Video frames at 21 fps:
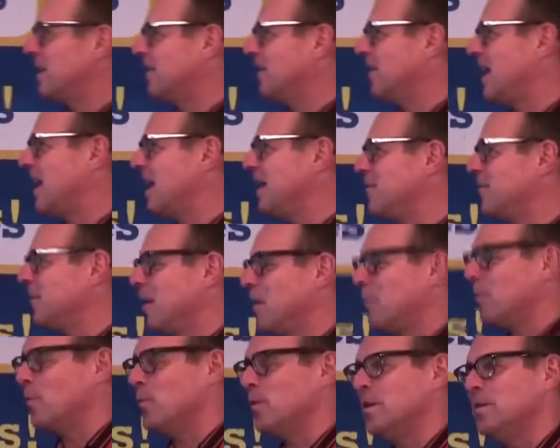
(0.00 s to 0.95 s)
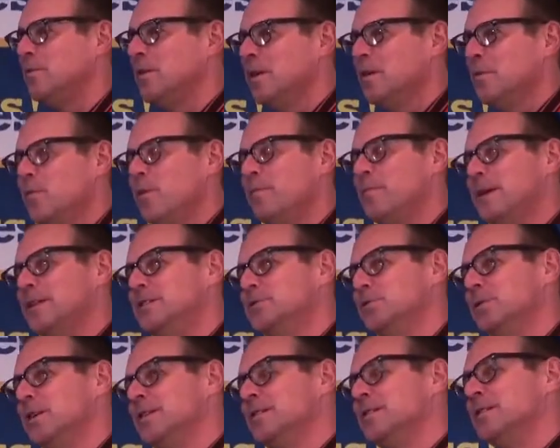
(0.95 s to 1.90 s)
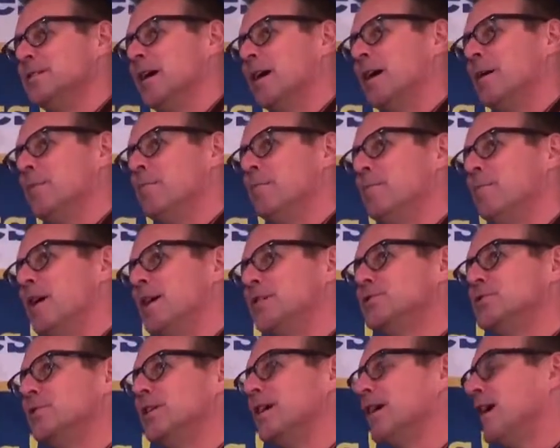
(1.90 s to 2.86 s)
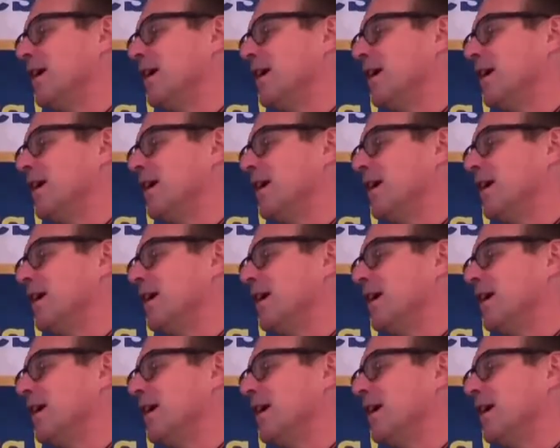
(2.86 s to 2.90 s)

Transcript: alive. We've been doing measuring